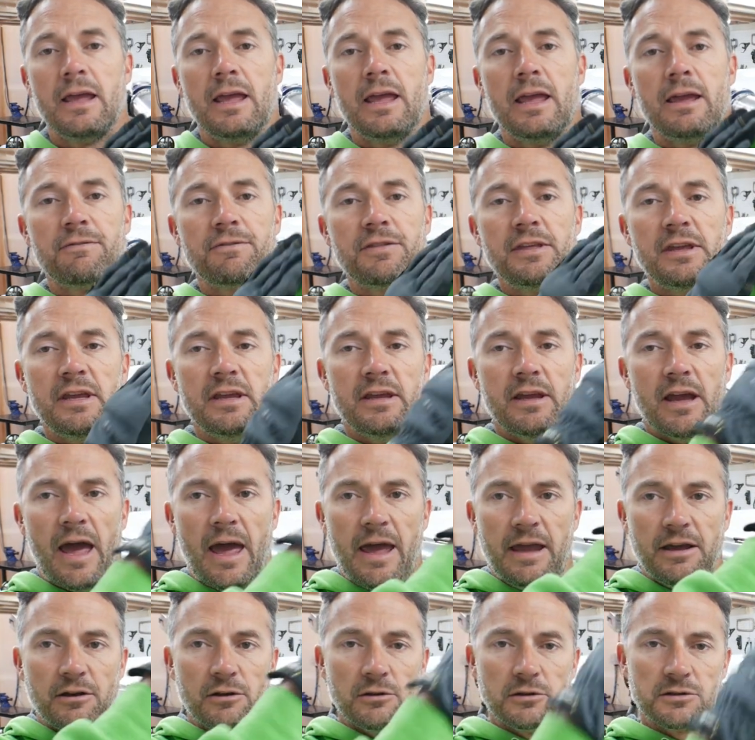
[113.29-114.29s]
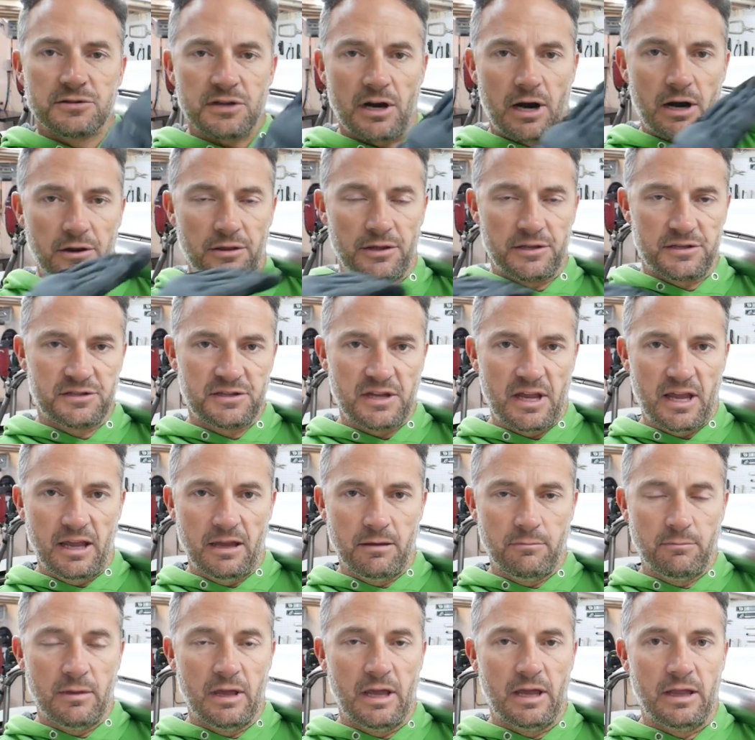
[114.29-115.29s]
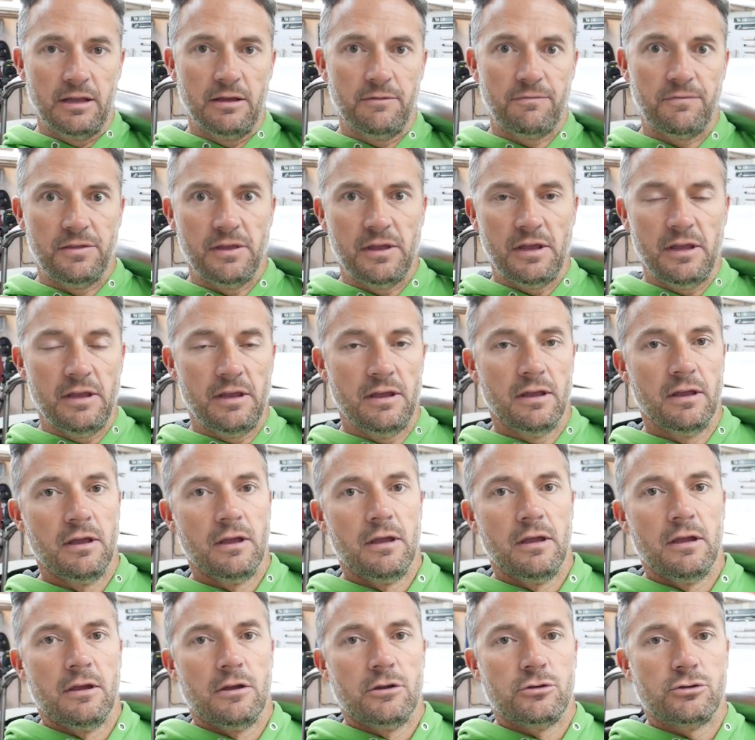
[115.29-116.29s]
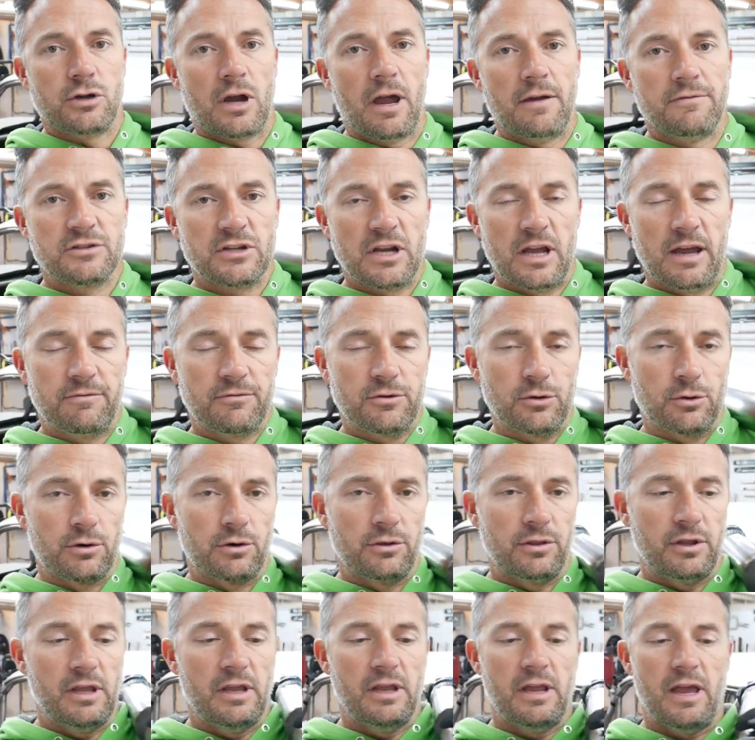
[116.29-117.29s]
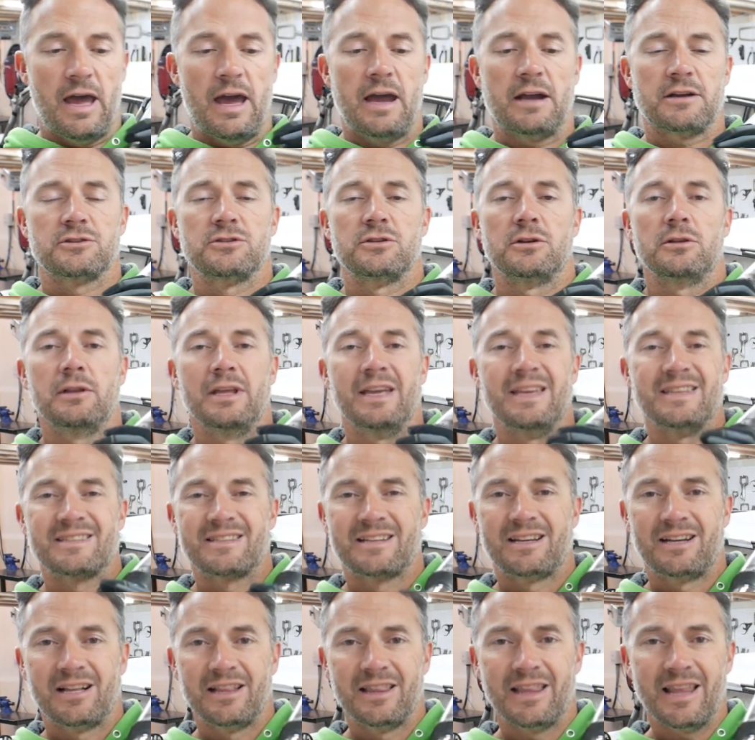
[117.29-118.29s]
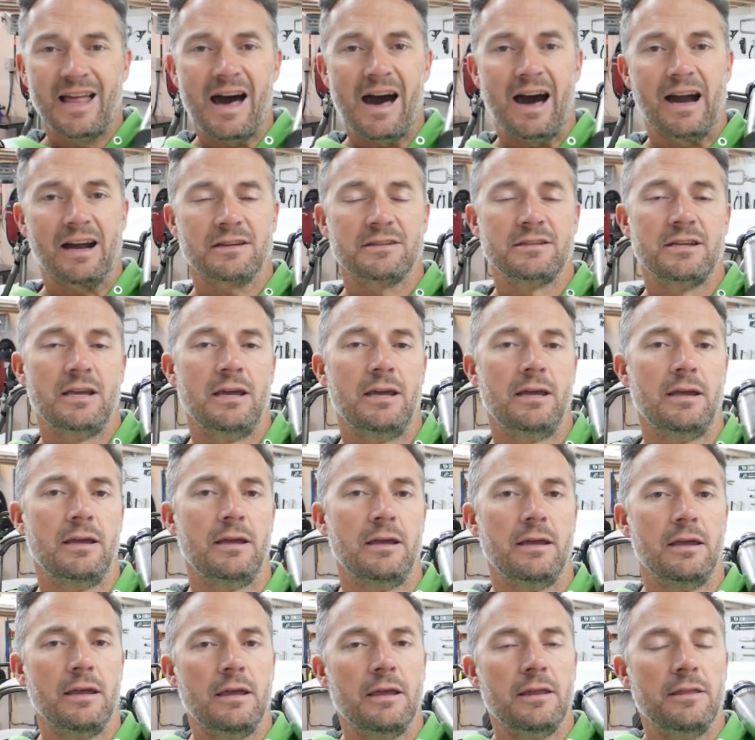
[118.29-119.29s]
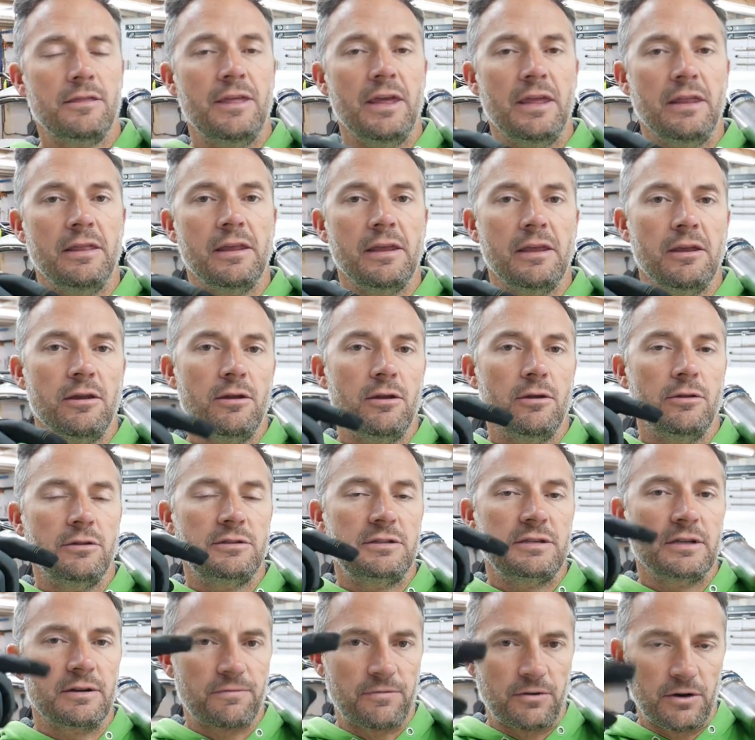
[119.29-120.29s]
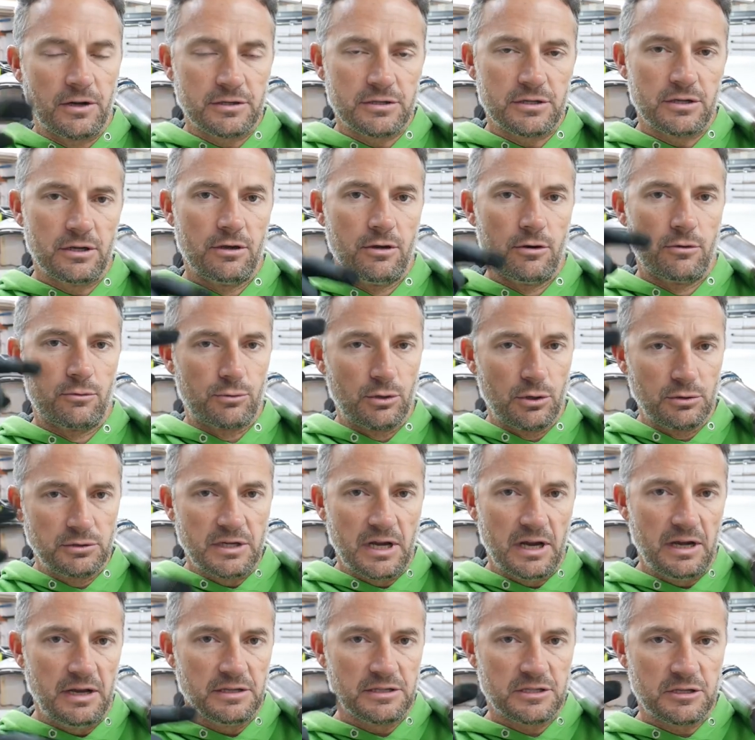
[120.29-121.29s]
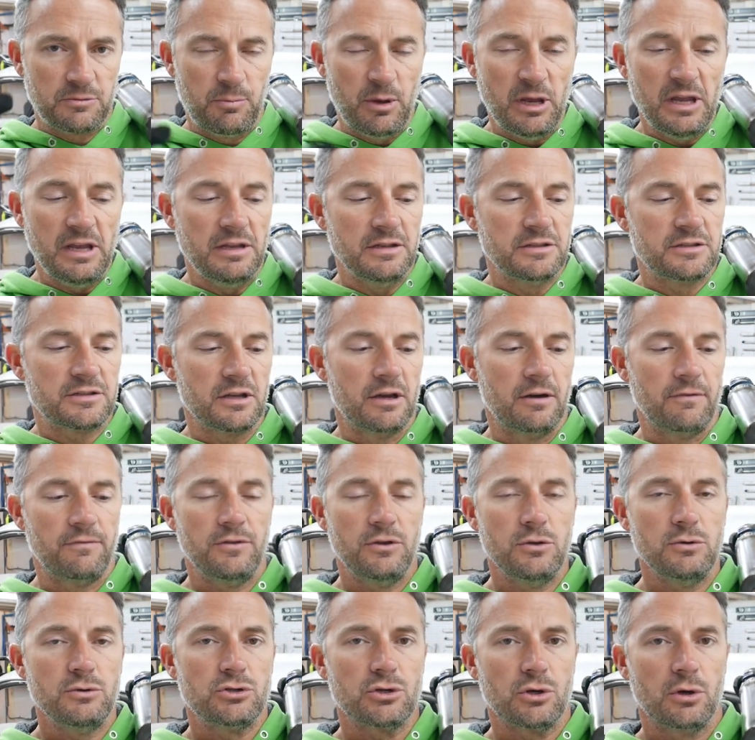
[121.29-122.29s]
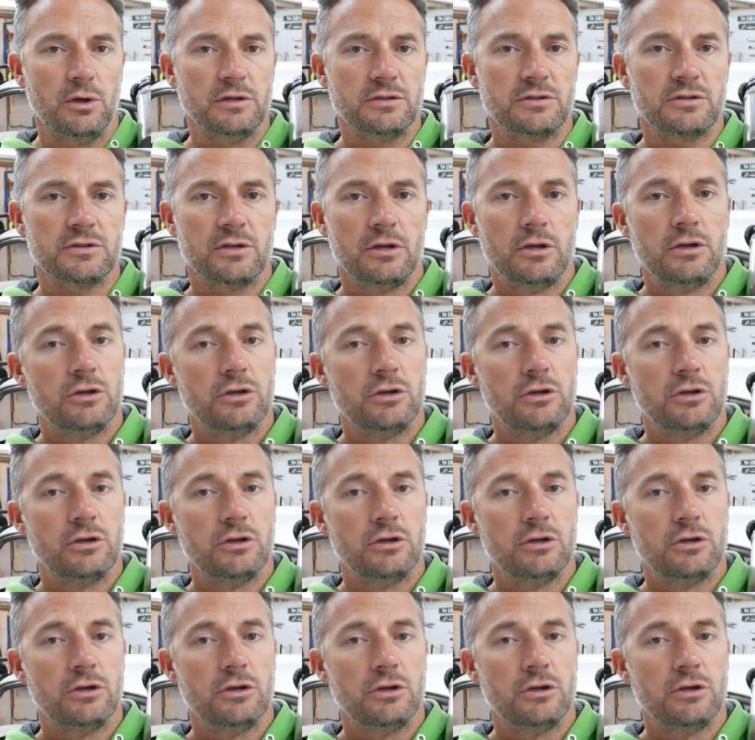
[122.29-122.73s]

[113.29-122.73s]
If the angles are the same and if the drive shaft or the axle is clocked, then the different rotating speeds of U-joints